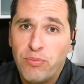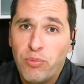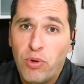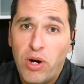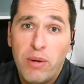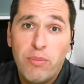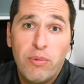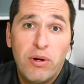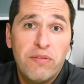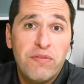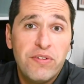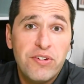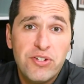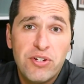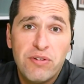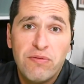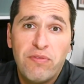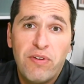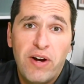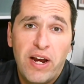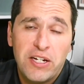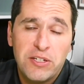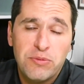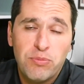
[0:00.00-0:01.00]
the primary vision
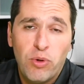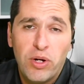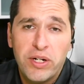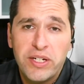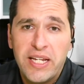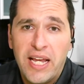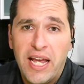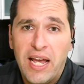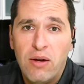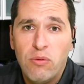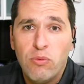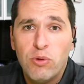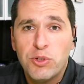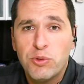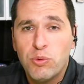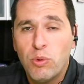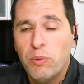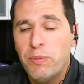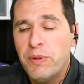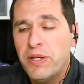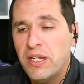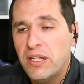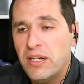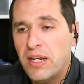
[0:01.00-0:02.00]
frac spread count, which
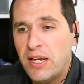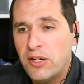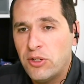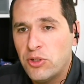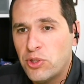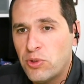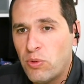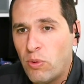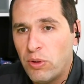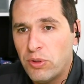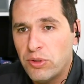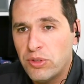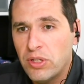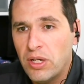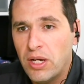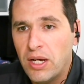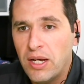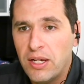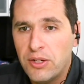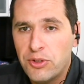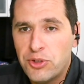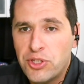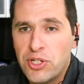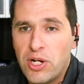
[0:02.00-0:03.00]
will be a nice short
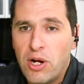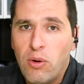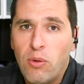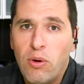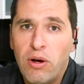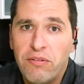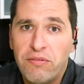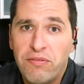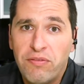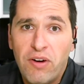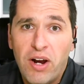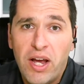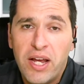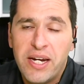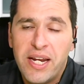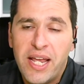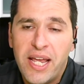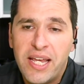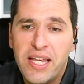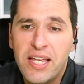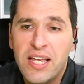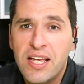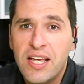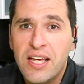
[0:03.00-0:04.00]
show on
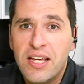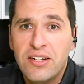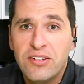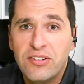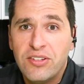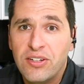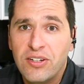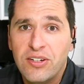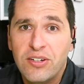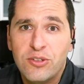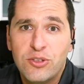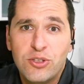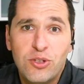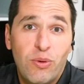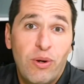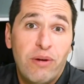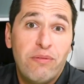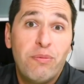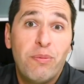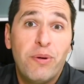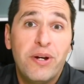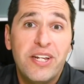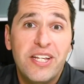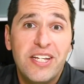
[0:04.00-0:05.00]
Friday so
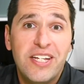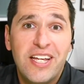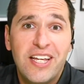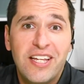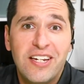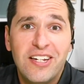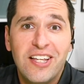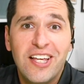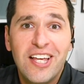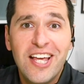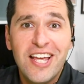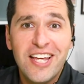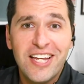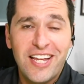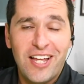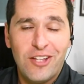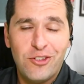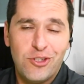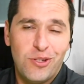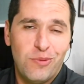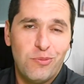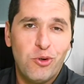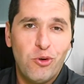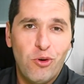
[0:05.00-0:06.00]
everybody can
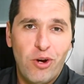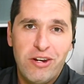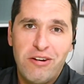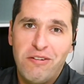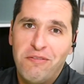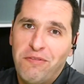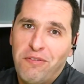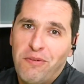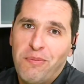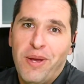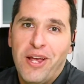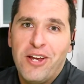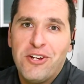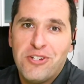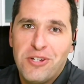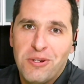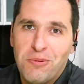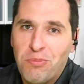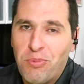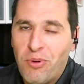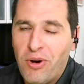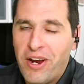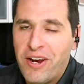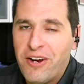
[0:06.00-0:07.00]
get some great
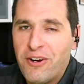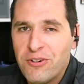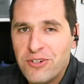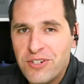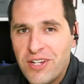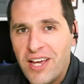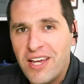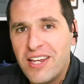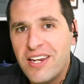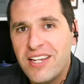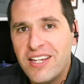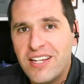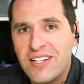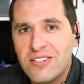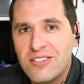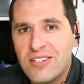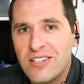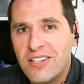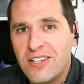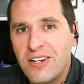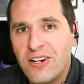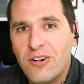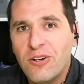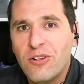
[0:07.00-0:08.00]
information prior to heading
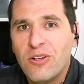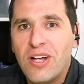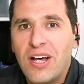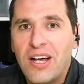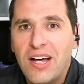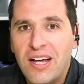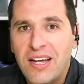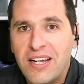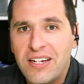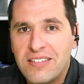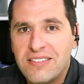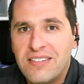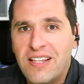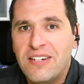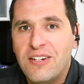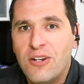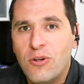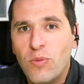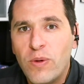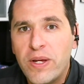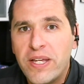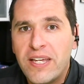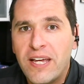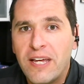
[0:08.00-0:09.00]
into their
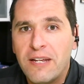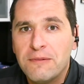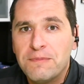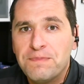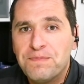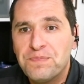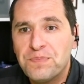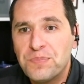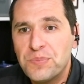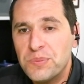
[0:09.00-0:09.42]
extended weekend.